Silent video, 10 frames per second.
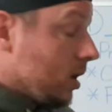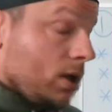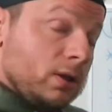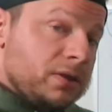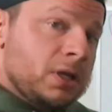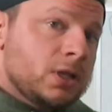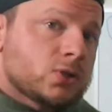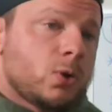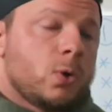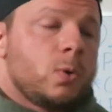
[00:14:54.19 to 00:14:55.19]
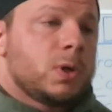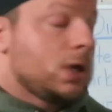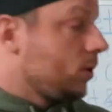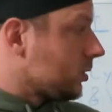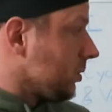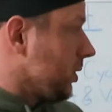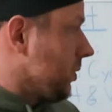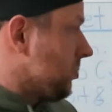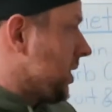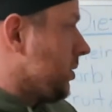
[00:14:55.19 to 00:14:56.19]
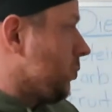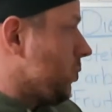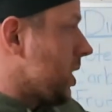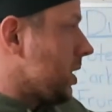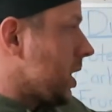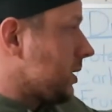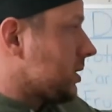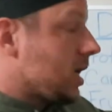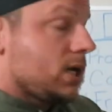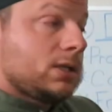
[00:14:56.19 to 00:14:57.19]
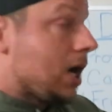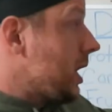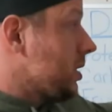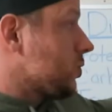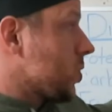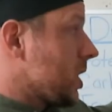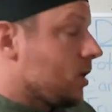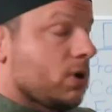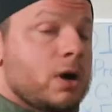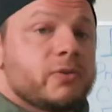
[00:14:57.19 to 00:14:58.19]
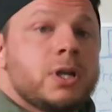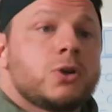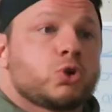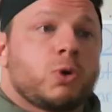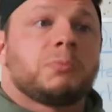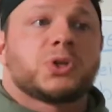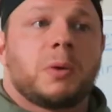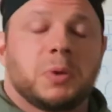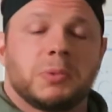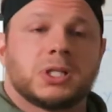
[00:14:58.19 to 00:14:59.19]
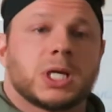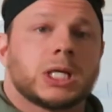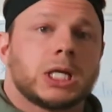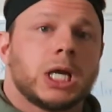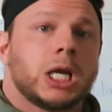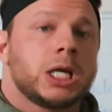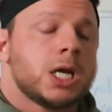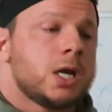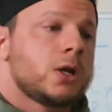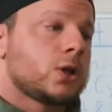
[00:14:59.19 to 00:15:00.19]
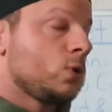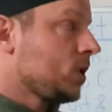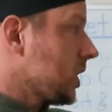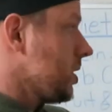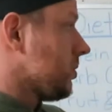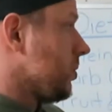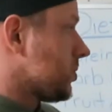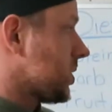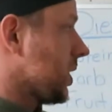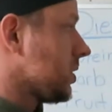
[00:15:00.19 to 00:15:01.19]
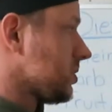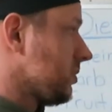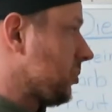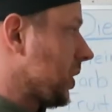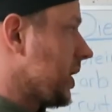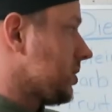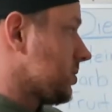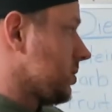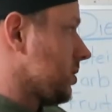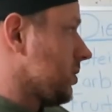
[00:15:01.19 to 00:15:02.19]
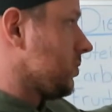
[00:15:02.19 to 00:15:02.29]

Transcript: The other thing that's cool, he'll agree with me when I say diet and training and recovery trump supplements any day. You need those things in place.